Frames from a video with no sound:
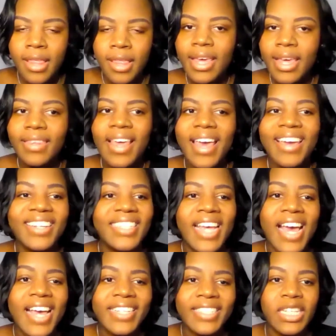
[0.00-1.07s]
that like a
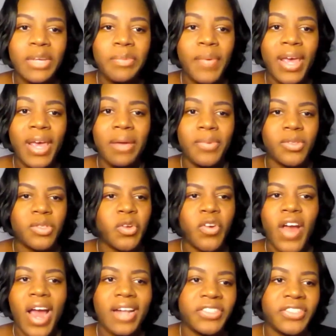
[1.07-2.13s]
testy babe will
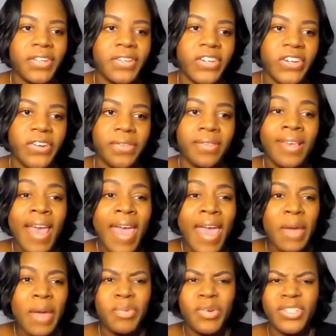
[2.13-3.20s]
scratch the nurse,
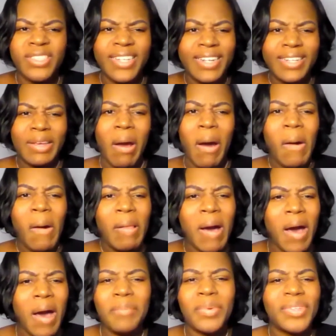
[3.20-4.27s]
and presently
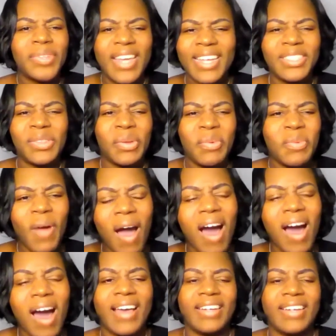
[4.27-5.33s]
all humble kiss the
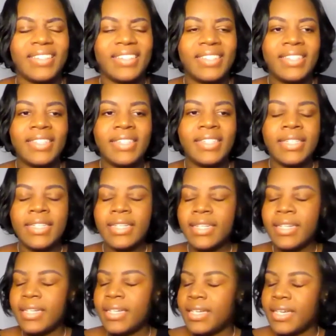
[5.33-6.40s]
rod.
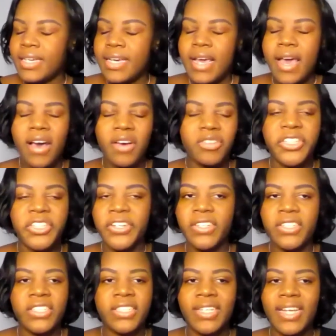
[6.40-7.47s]
How
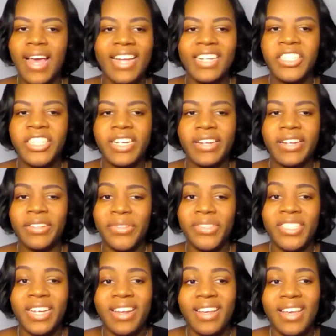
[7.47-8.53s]
churlishly I shed
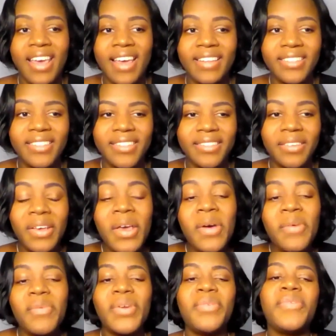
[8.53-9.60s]
Lucetta hints,
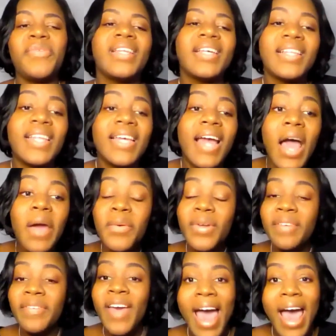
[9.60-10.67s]
when willingly I
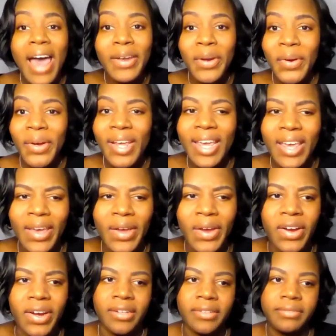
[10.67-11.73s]
would have had her
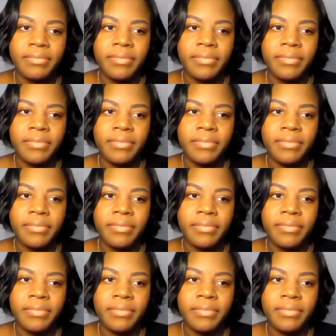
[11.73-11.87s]
here.